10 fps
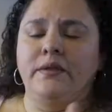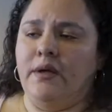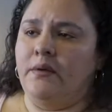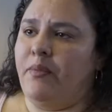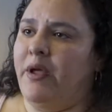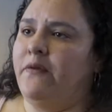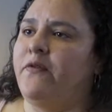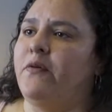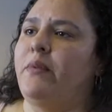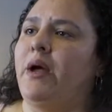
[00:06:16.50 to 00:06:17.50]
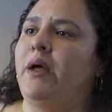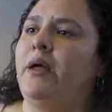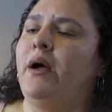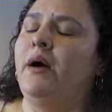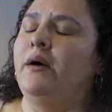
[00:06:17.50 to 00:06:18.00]
They paid for
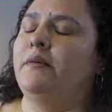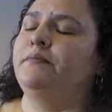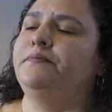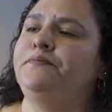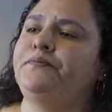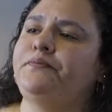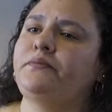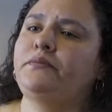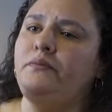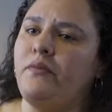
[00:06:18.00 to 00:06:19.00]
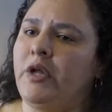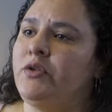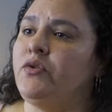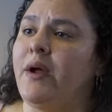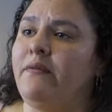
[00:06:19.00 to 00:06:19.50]
my
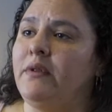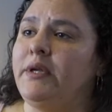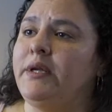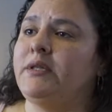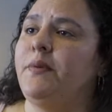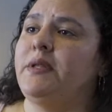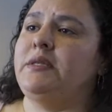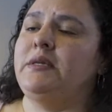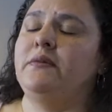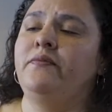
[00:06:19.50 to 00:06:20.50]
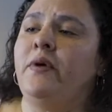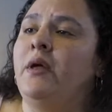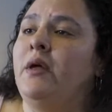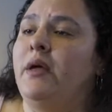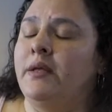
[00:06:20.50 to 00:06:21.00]
traveling expenses.
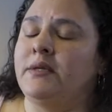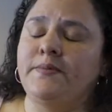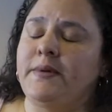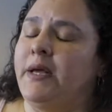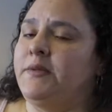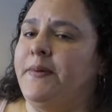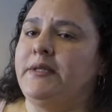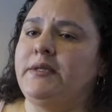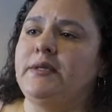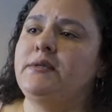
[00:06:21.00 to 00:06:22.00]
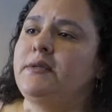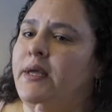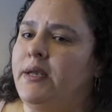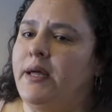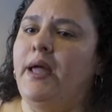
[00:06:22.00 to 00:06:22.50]

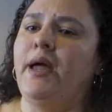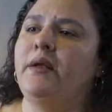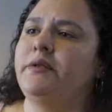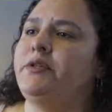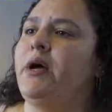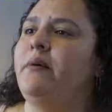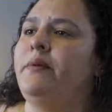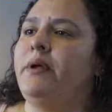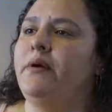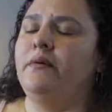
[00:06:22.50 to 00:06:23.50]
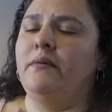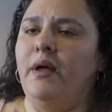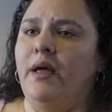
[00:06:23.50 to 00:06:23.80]
And I had a job here.